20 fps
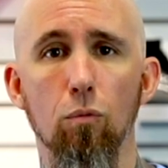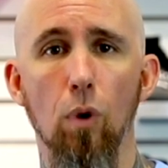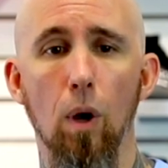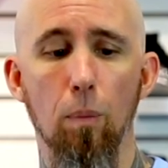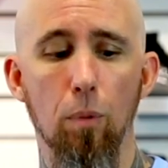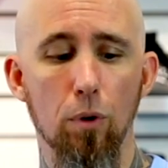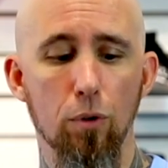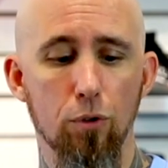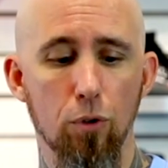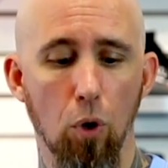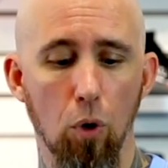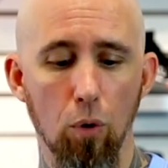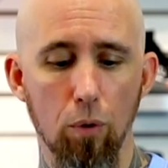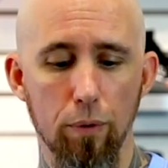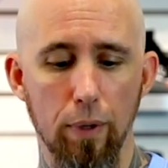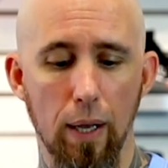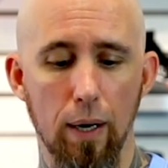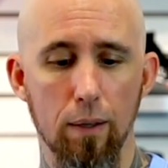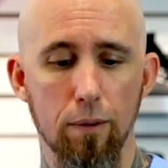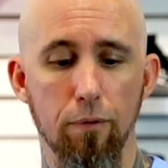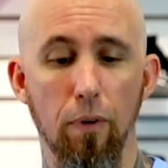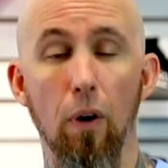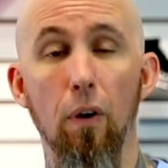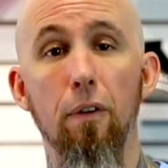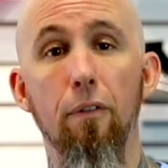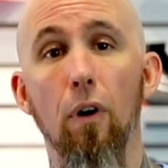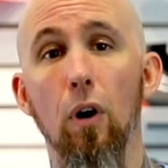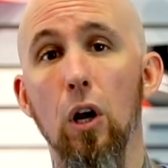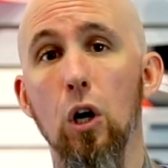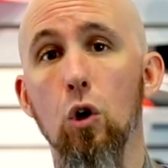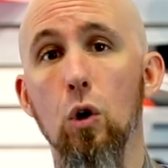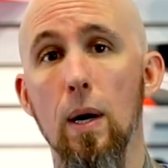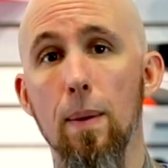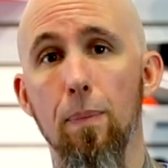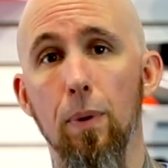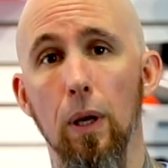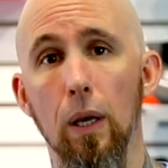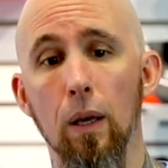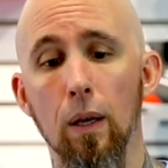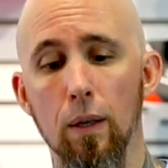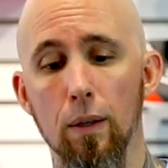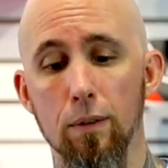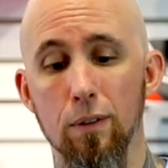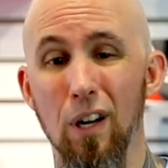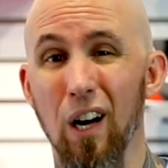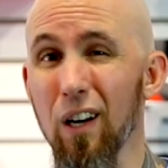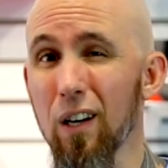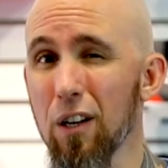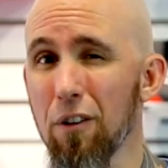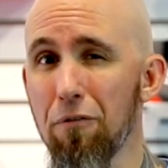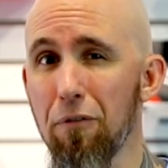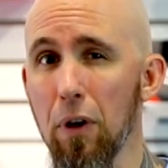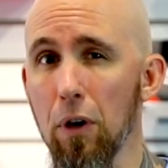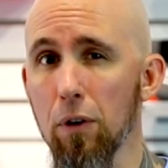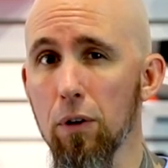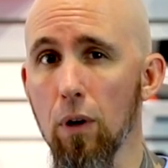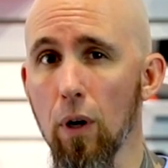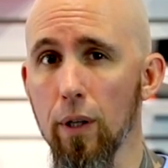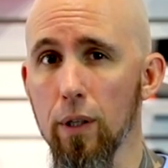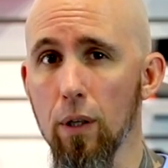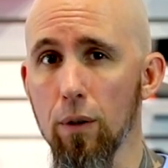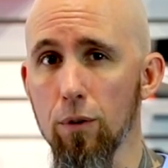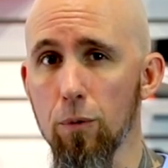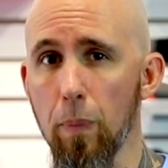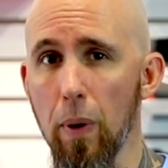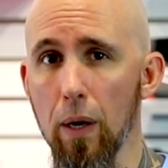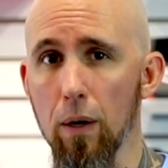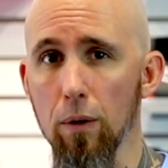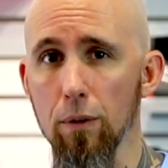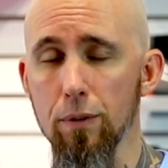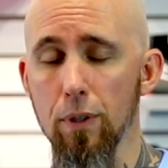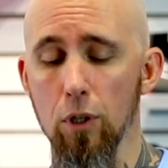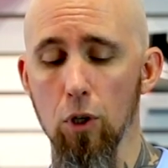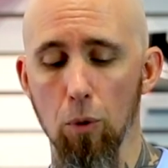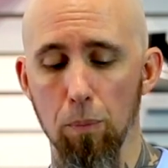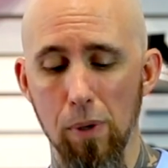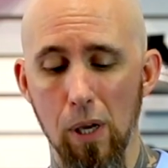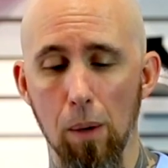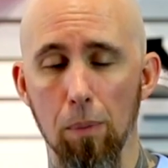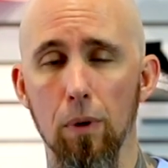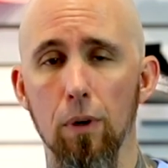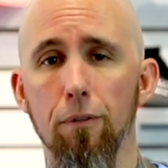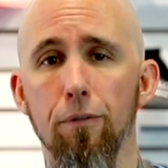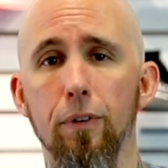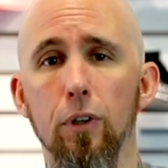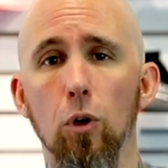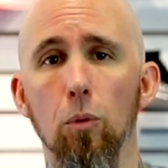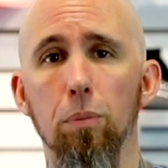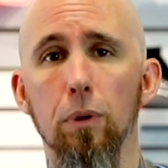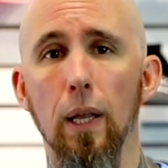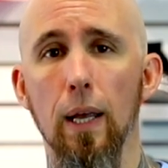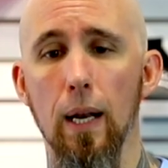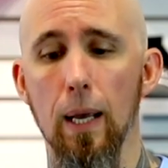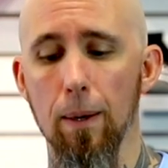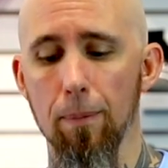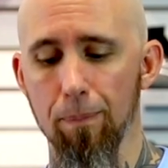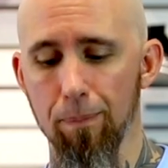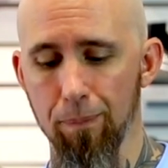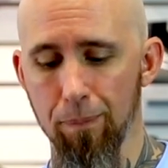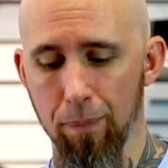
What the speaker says: rubber sole that is very, very grippy. It's not going to fail you on those pedals and you'll be able to feel plenty.